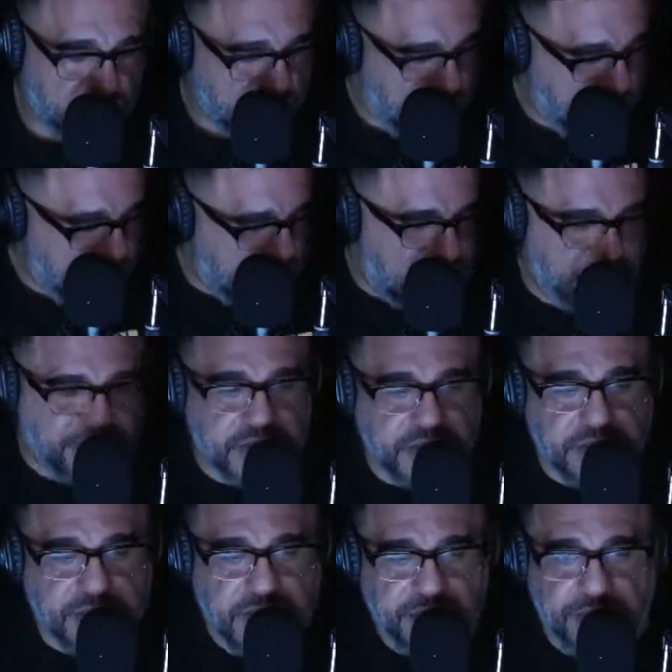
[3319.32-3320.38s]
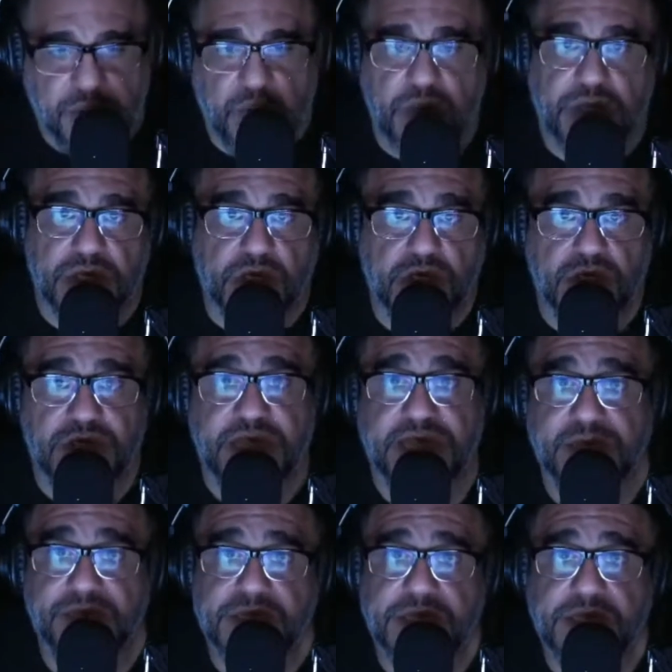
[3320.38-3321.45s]
I've done maybe 1 or 2
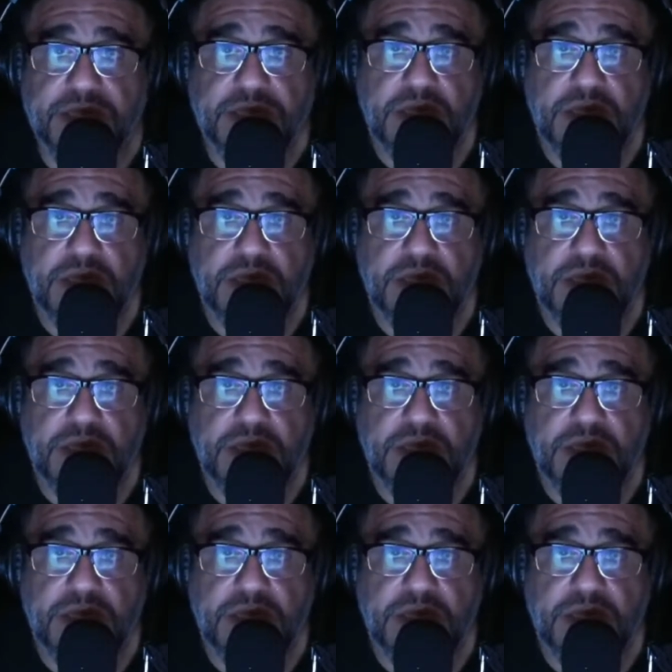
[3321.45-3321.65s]
segments